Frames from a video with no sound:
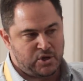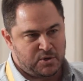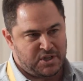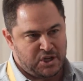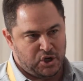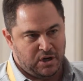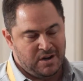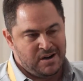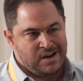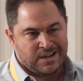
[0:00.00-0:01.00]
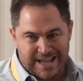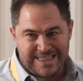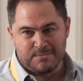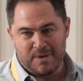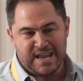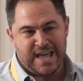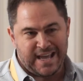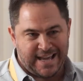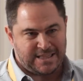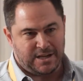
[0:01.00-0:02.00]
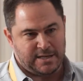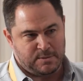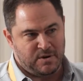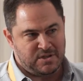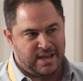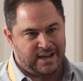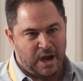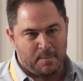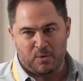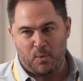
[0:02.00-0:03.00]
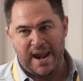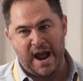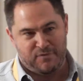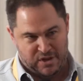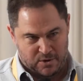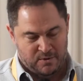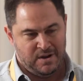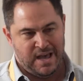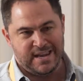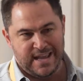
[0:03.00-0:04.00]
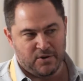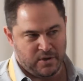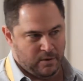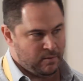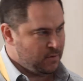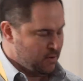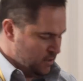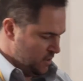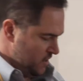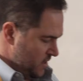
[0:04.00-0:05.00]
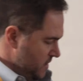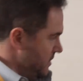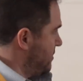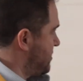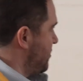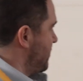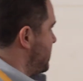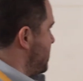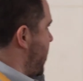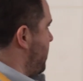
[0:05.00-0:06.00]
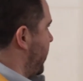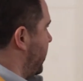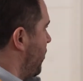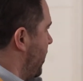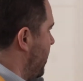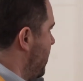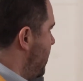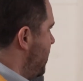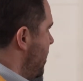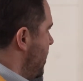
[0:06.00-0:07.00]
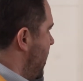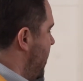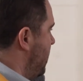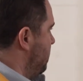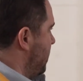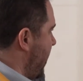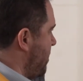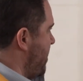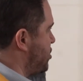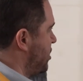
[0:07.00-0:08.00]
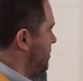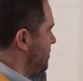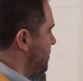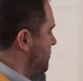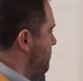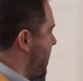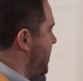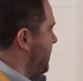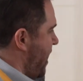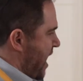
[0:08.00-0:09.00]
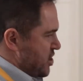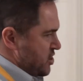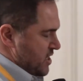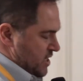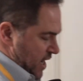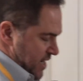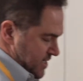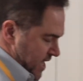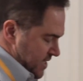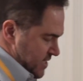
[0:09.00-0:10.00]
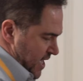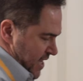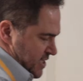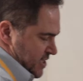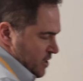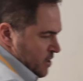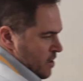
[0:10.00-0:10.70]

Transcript: jurisdiction, get the money and get the customers and come in right after you and nail you. So you can't really ignore it. Like I mentioned, the main agency in the United States that's